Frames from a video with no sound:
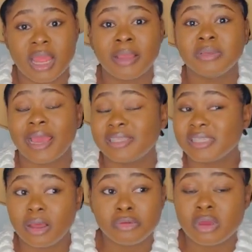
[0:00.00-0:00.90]
I
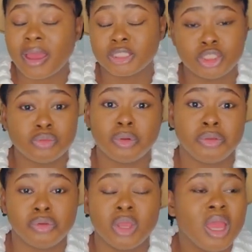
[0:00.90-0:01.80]
tell you, I assure
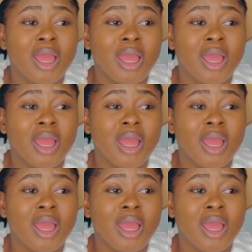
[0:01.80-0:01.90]
you,